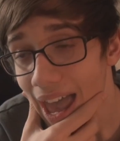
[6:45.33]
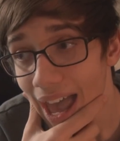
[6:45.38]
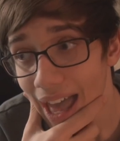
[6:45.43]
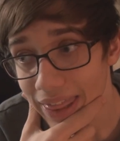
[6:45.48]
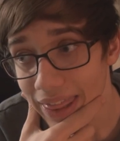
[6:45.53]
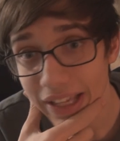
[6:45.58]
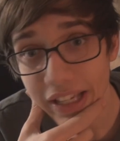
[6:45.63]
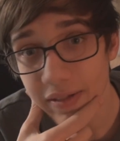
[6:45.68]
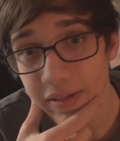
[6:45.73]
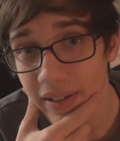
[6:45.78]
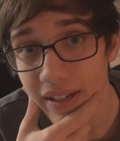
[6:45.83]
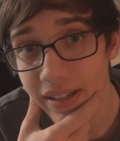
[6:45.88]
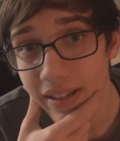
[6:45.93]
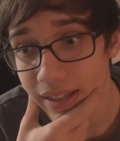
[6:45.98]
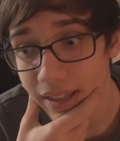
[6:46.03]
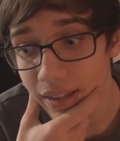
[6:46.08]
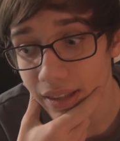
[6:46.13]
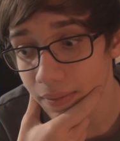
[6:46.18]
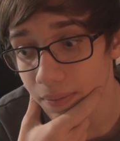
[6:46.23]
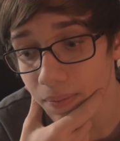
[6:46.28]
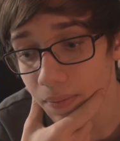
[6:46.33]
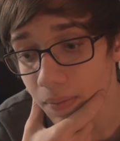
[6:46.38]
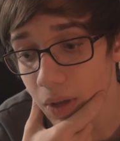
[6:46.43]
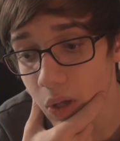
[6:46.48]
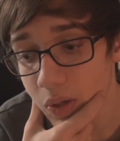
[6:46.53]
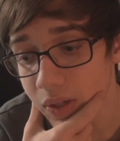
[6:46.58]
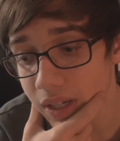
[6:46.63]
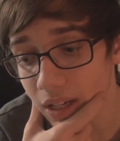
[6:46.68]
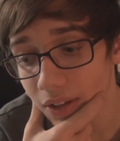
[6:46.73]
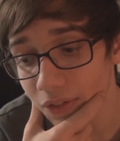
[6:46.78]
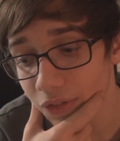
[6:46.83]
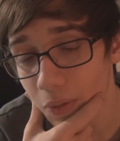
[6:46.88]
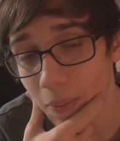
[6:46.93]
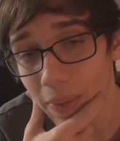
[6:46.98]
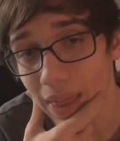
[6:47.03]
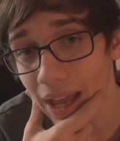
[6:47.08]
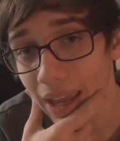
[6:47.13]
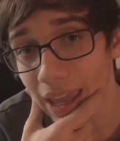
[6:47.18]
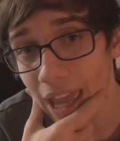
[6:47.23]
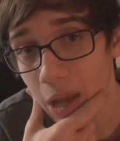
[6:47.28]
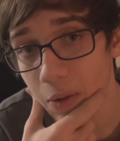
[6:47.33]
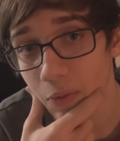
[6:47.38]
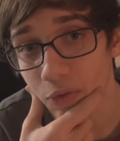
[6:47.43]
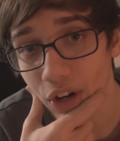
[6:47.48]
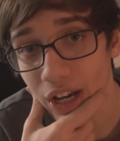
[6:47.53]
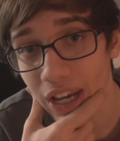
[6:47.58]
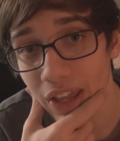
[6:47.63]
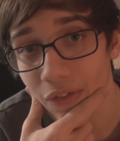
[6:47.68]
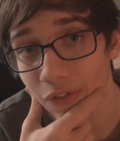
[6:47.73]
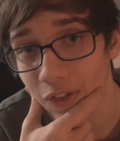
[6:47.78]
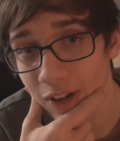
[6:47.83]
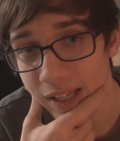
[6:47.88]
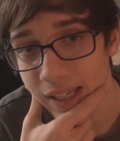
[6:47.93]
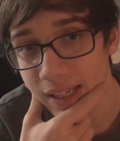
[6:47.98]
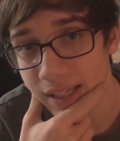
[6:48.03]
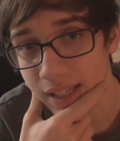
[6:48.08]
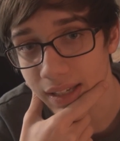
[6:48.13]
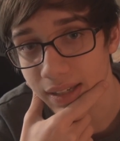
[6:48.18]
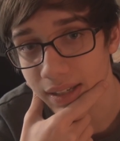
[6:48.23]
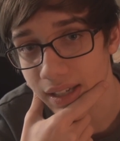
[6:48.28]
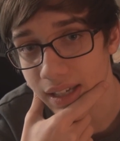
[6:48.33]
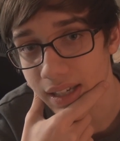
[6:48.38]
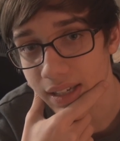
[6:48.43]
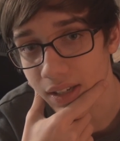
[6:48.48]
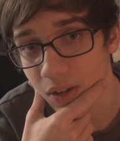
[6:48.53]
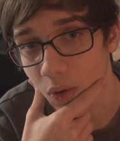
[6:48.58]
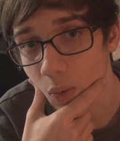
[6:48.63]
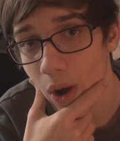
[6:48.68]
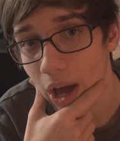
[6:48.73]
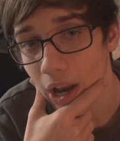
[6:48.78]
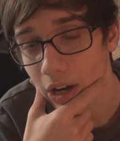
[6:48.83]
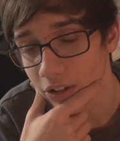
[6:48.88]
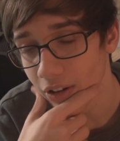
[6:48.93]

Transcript: and that's because the music from that game really fits the season well,